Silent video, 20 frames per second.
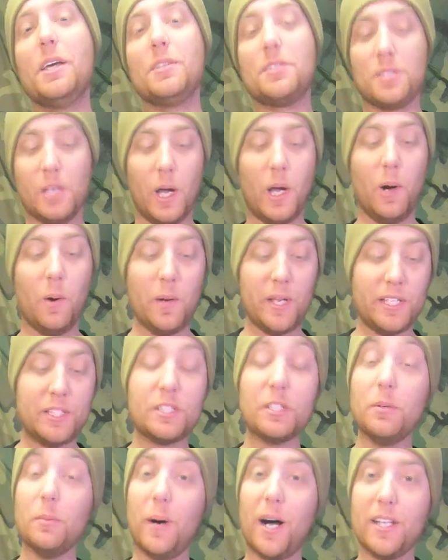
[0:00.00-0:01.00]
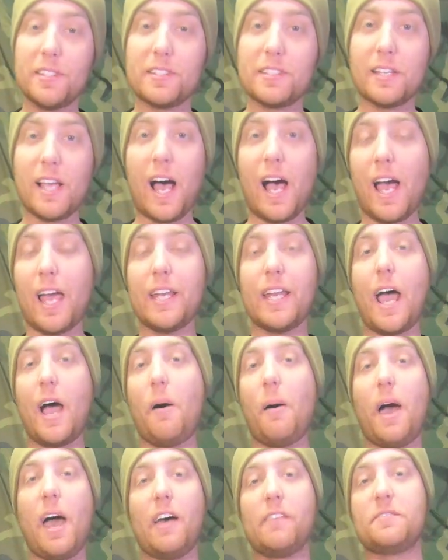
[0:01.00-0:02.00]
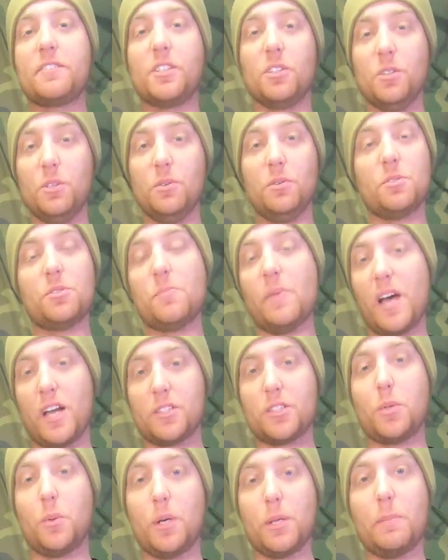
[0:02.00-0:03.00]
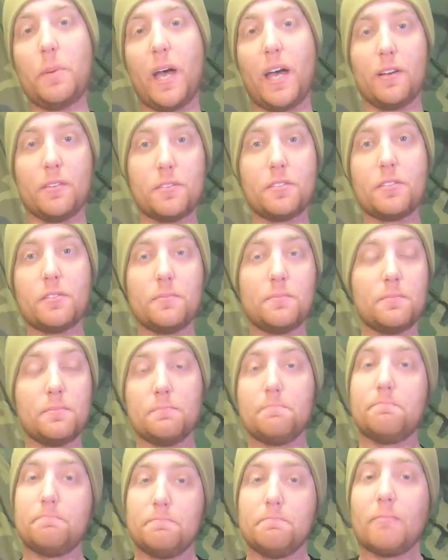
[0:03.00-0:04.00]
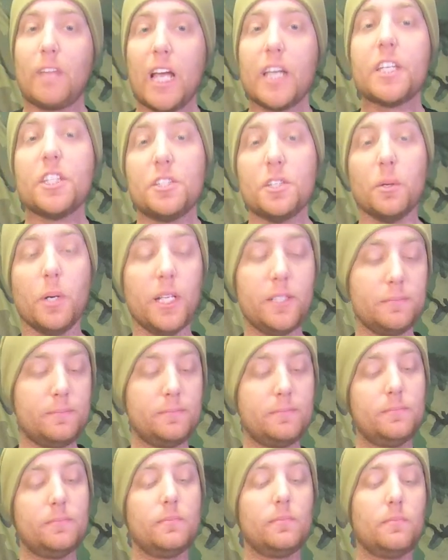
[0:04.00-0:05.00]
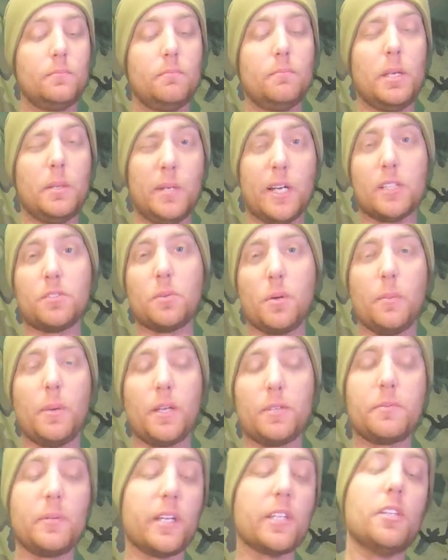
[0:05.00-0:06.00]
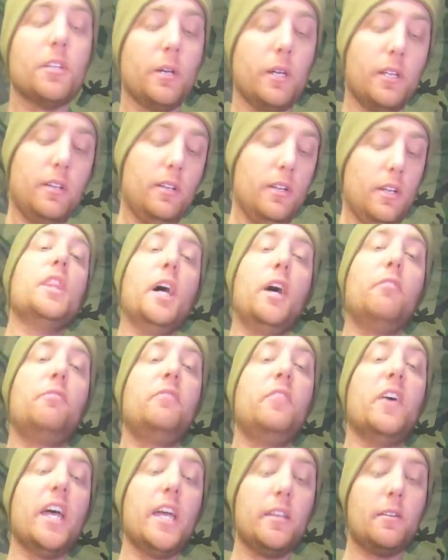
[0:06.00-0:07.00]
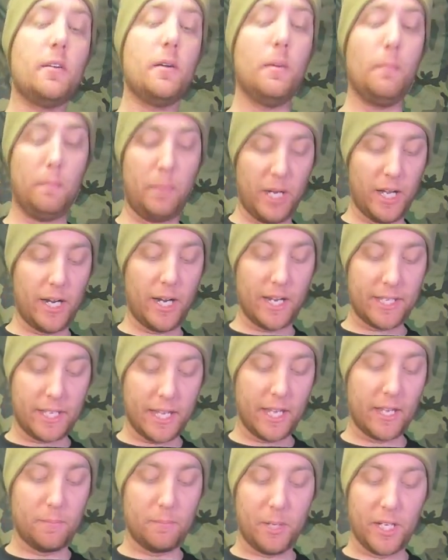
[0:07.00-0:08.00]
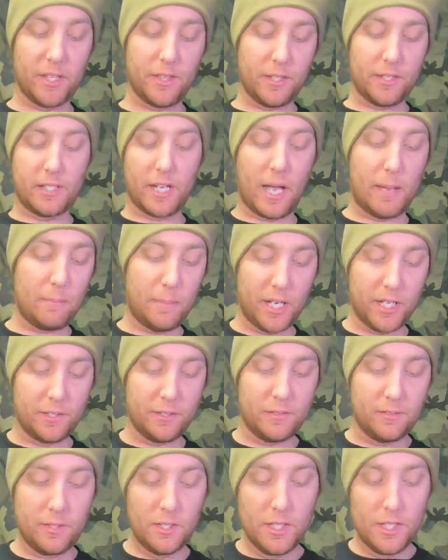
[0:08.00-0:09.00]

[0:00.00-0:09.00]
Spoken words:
So in 2 months, I now have to lose about 20 pounds. I could do it. Maybe not 20 pounds, but I can do it. They'll fit, but I can't button the top button.